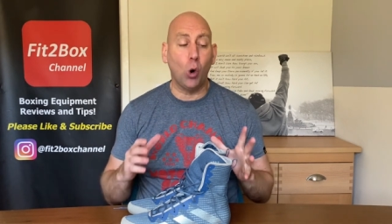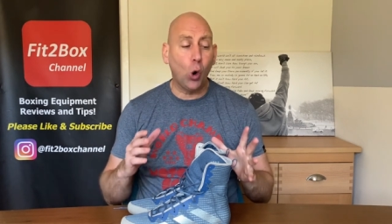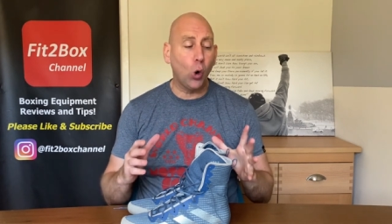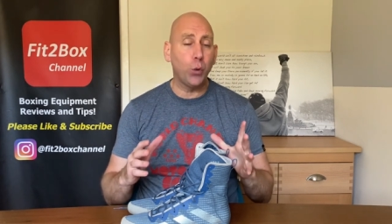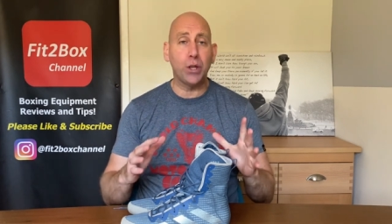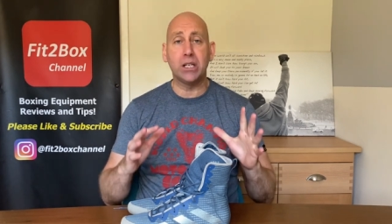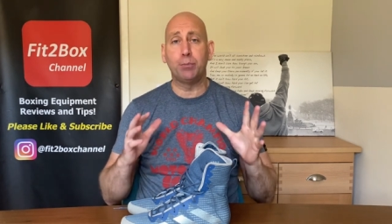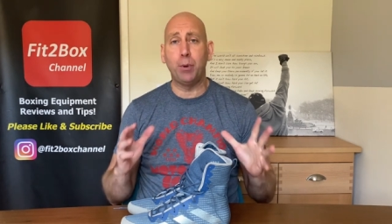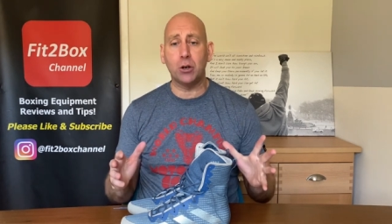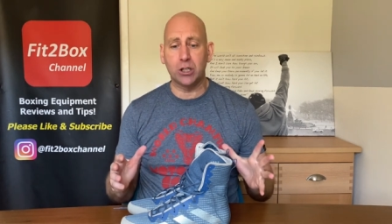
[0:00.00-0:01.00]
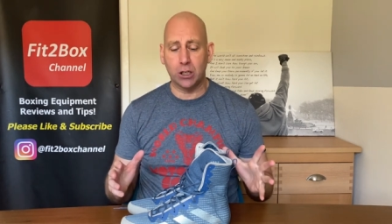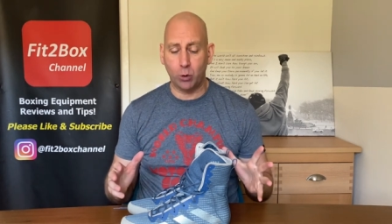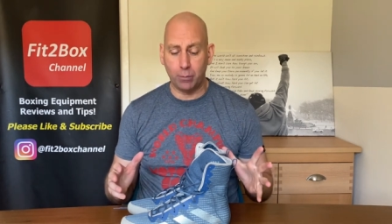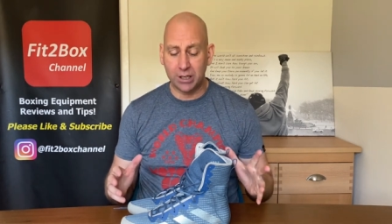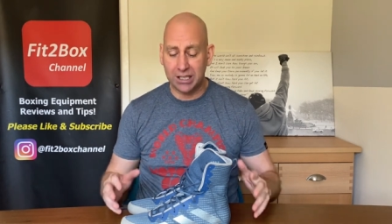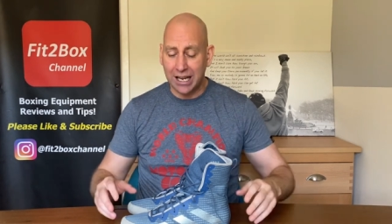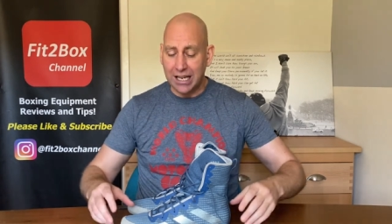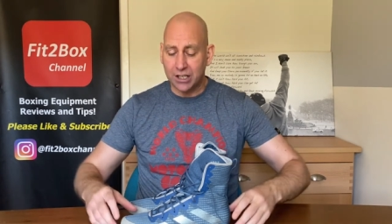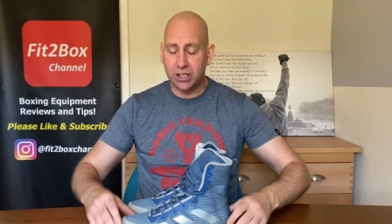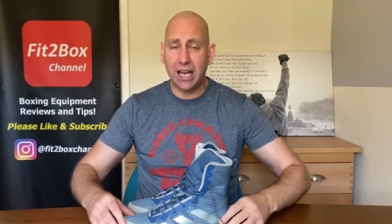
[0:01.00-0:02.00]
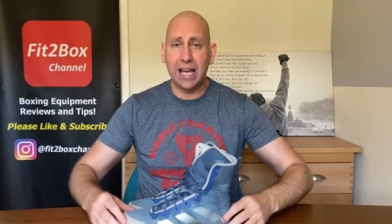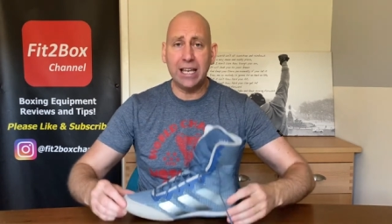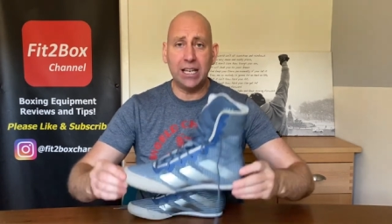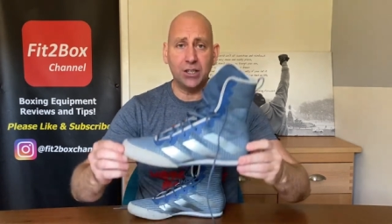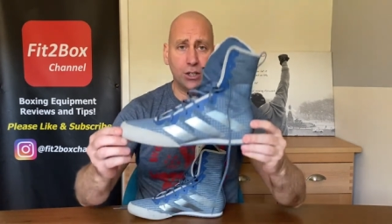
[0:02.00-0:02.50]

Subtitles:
all things boxing equipment. Today is the